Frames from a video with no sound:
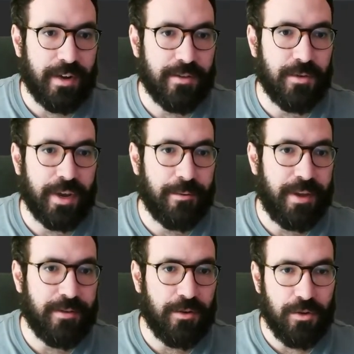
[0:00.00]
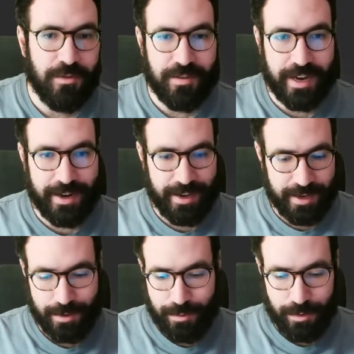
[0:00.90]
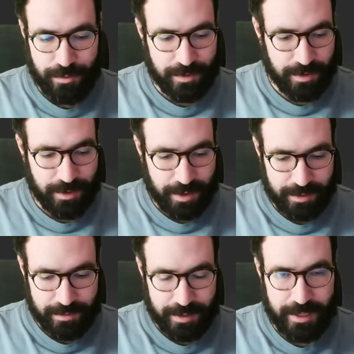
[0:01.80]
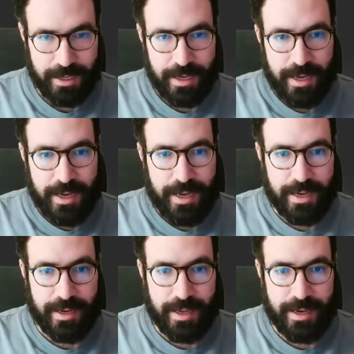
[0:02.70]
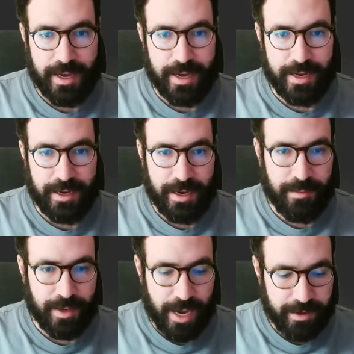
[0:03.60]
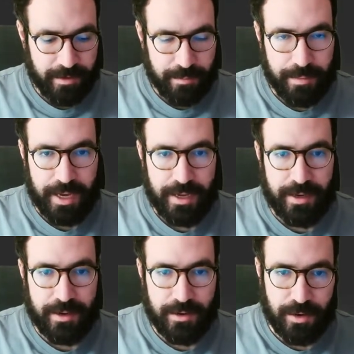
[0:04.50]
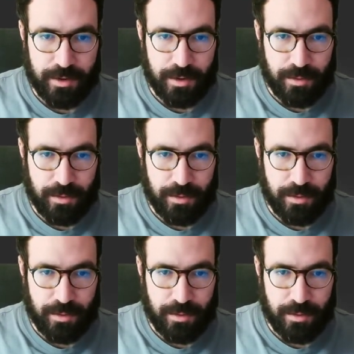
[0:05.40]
So I create a new file in the root directory, and then I name that main.go.